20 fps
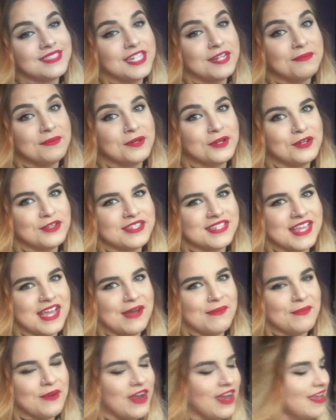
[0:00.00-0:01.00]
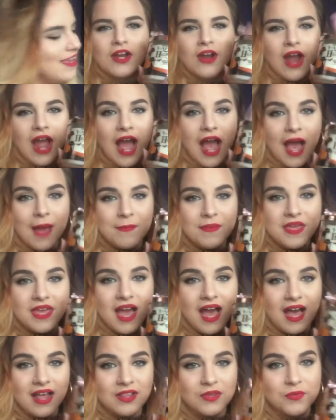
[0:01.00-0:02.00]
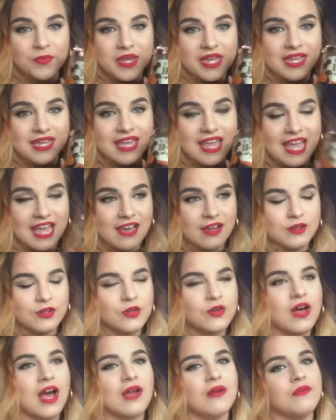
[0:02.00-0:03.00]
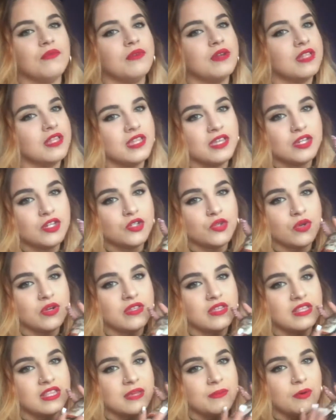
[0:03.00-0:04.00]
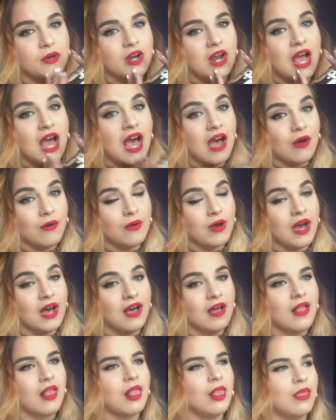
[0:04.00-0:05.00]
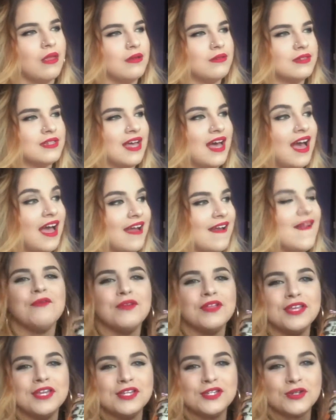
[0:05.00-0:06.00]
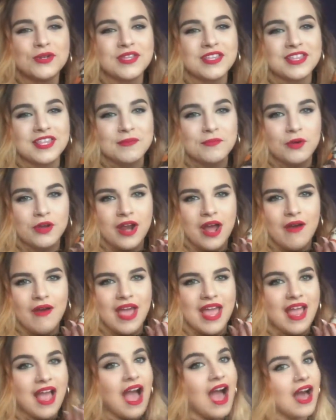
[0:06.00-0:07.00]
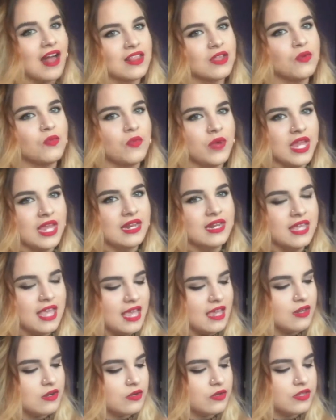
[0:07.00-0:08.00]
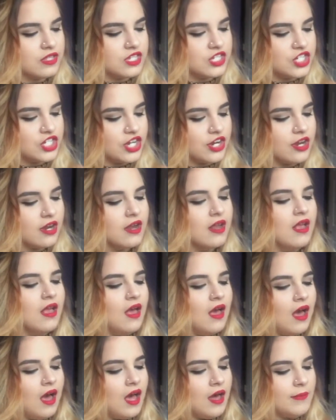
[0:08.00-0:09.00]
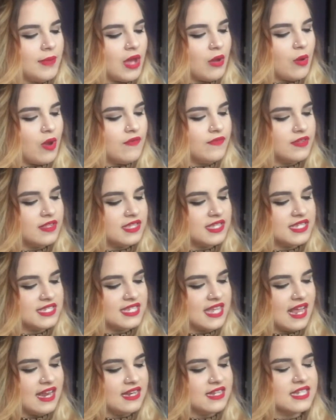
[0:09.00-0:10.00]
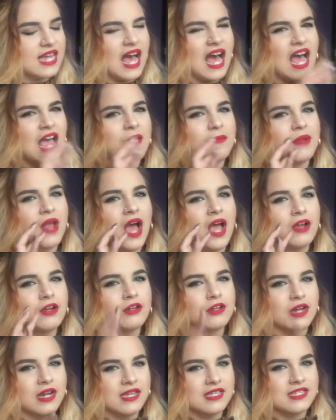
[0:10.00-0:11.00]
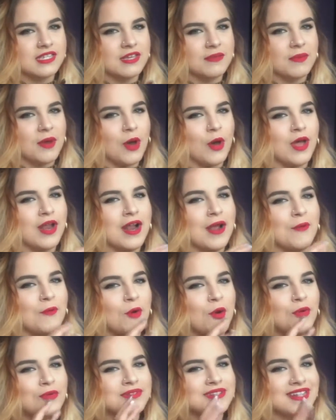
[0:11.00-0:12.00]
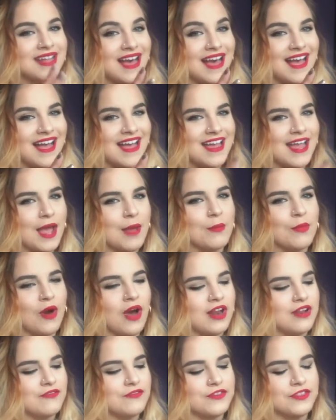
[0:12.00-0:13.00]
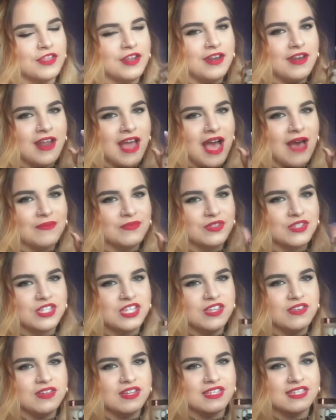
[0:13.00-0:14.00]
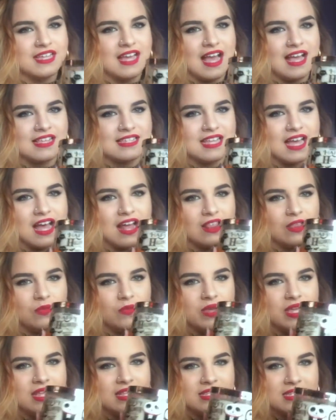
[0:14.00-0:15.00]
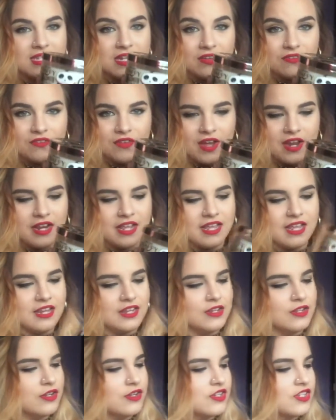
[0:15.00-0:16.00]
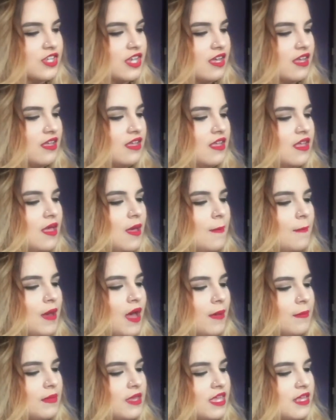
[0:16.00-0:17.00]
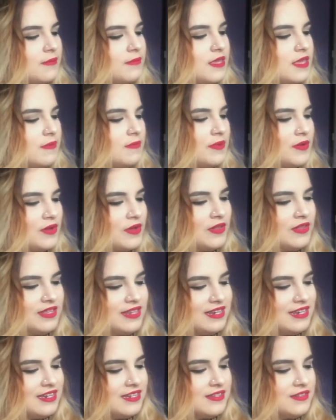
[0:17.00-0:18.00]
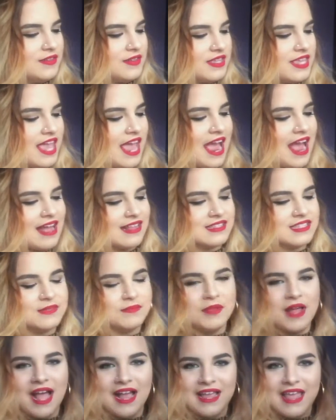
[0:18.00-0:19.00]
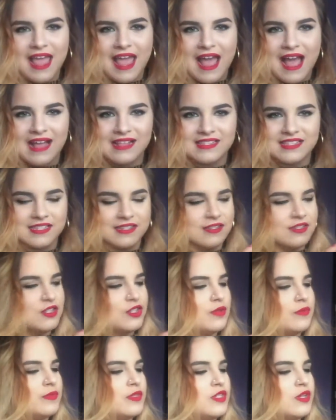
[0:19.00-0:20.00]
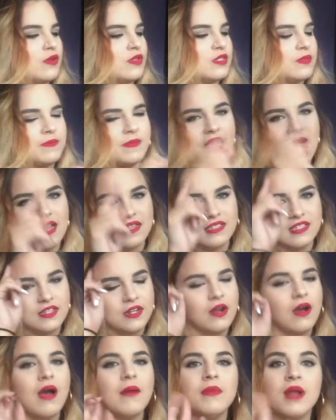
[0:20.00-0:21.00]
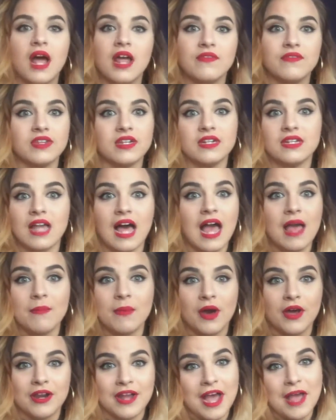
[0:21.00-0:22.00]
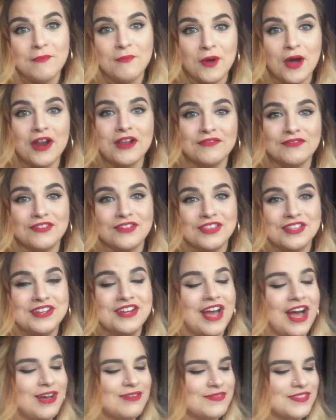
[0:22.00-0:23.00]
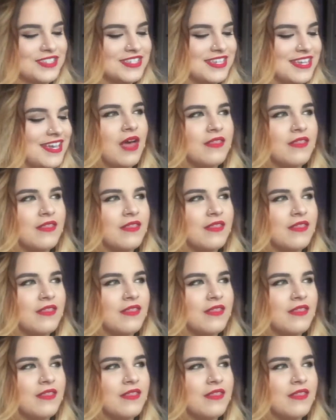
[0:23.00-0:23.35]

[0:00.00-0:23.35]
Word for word: Typical Sam, right? Their Happy Halloween candle. I really enjoy that they put a I really enjoy that they put out a Halloween candle this year. However, the scent I'm not crazy about, and I won't lie, I bought it for the novelty because it has Halloween stuff on it, and there's pumpkin people and cats, black cats, and tombstones and bats. You know, I'm not even gonna lie about it. I bought it for the novelty.